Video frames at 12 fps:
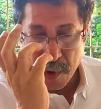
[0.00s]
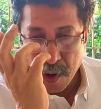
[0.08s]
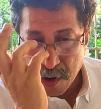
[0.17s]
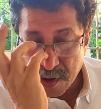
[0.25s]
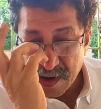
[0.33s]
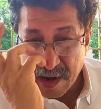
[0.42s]

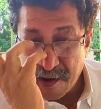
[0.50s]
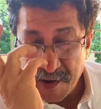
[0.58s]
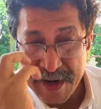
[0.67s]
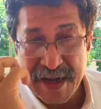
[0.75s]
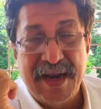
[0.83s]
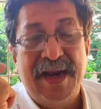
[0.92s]
for
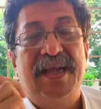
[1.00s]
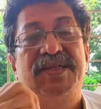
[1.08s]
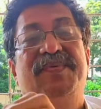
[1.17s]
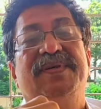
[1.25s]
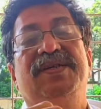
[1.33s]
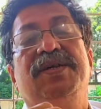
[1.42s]
aeronautical and
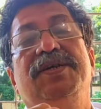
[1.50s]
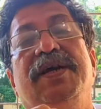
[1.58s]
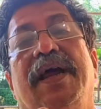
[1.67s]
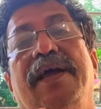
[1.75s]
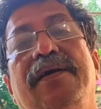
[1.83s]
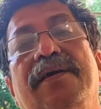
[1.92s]
space
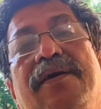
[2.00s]
engineering